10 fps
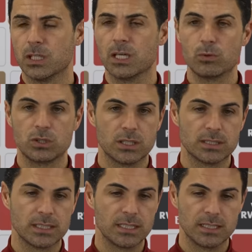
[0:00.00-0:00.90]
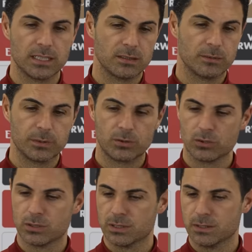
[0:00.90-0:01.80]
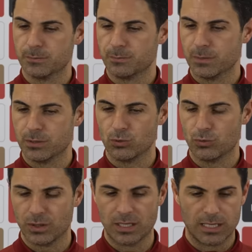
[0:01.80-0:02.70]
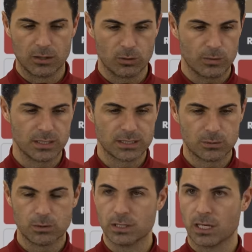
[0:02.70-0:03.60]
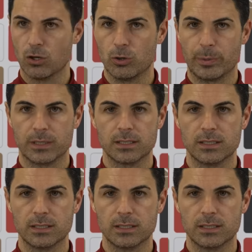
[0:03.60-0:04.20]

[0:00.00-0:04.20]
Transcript: Yeah, we certainly are because um, you feel a lot of things around the club and.